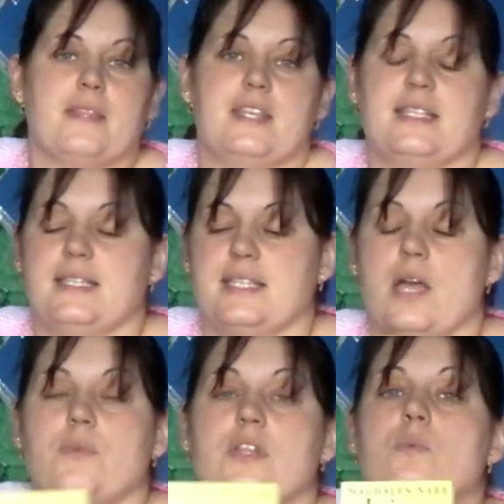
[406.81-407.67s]
This is
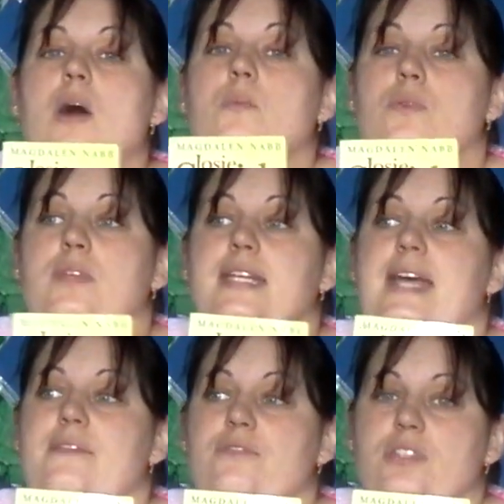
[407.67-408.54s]
the only one we
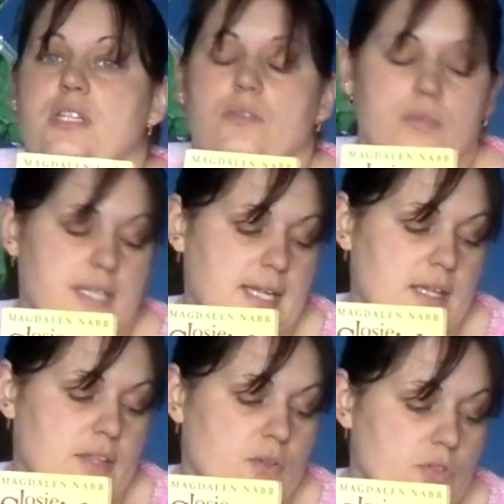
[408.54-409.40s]
read every single
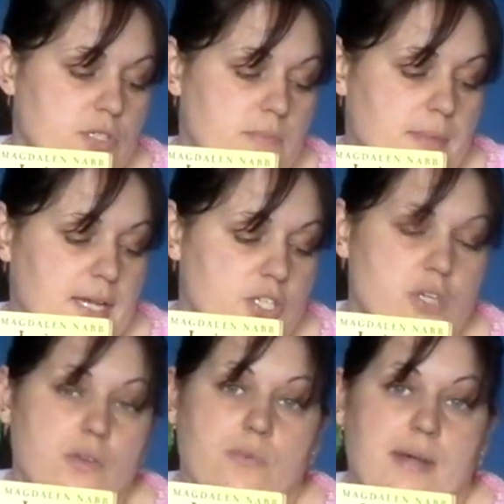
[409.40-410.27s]
year. The others I'm about to
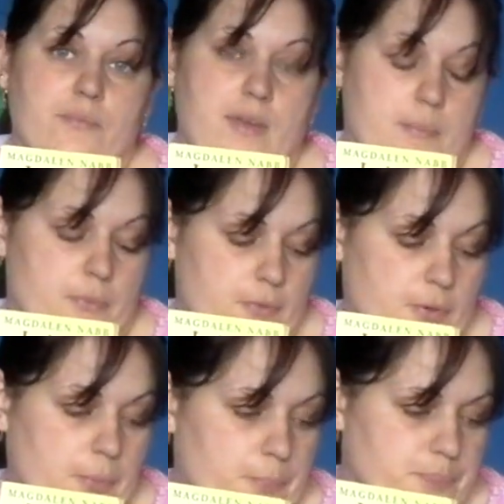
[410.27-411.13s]
show you we haven't read
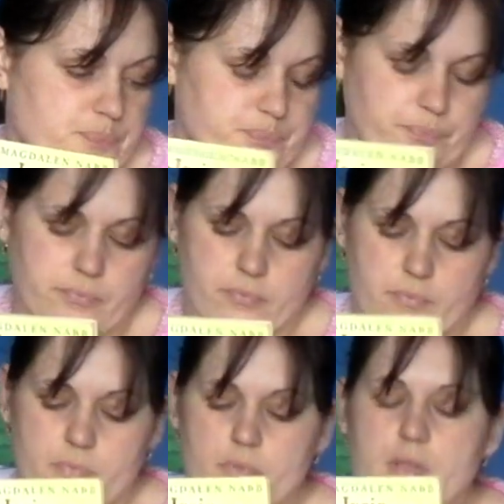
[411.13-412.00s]
before.
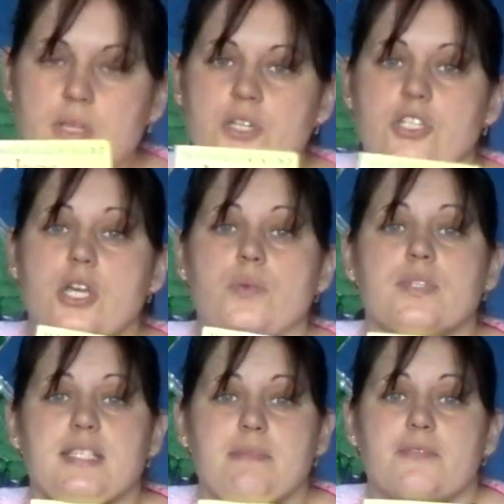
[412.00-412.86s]

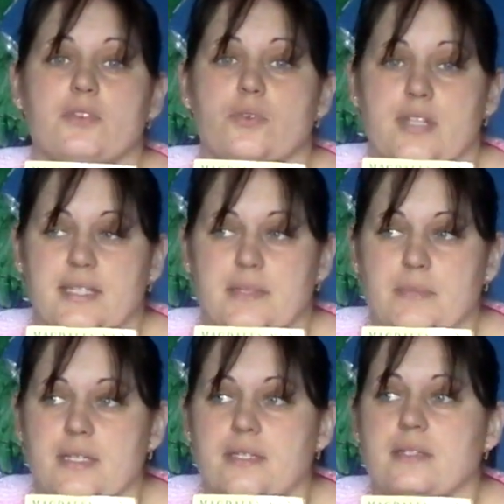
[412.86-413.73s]
Josie Smith at
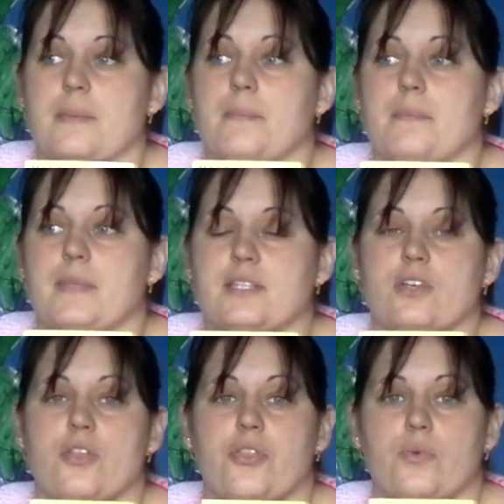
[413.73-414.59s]
Christmas. It's
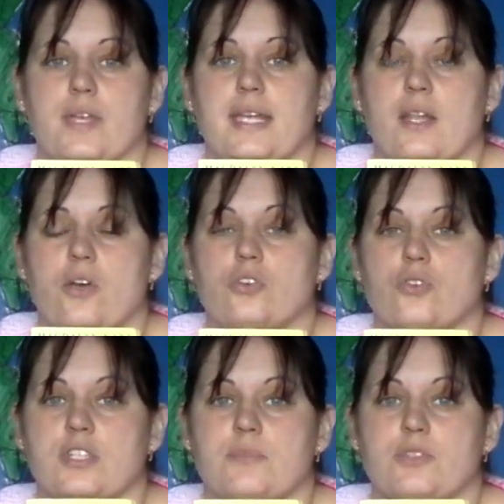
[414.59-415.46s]
got 3
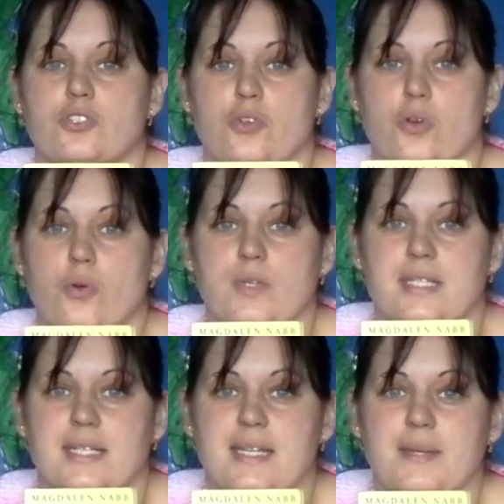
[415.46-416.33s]
long Christmas
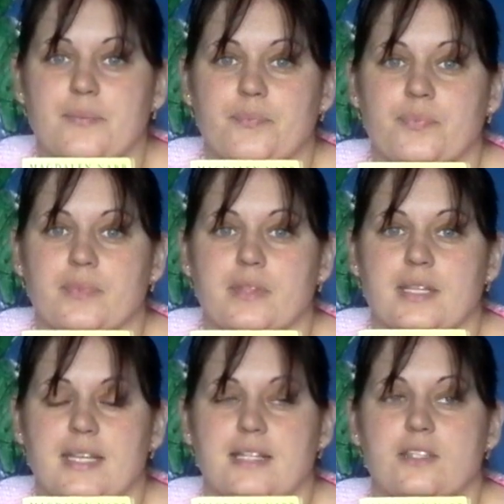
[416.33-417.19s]
stories in it.
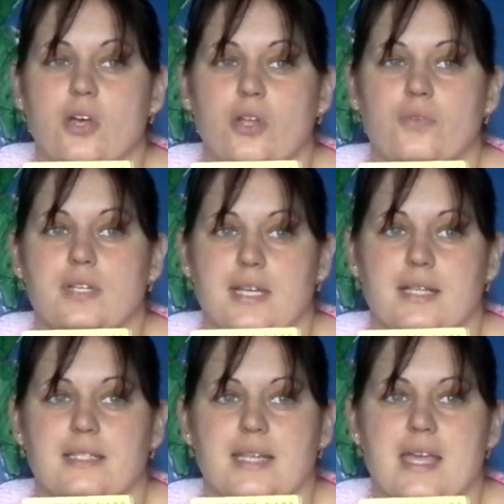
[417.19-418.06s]
The kids are hollering
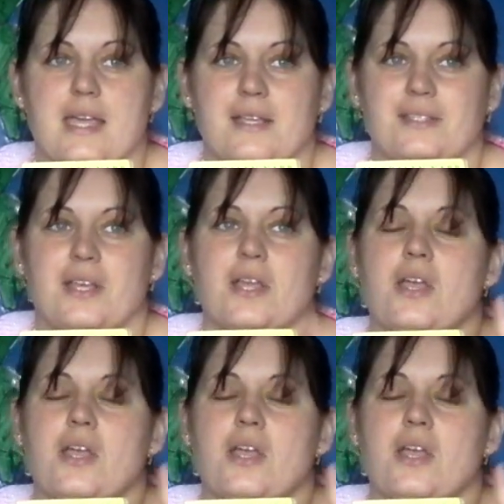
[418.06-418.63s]
downstairs.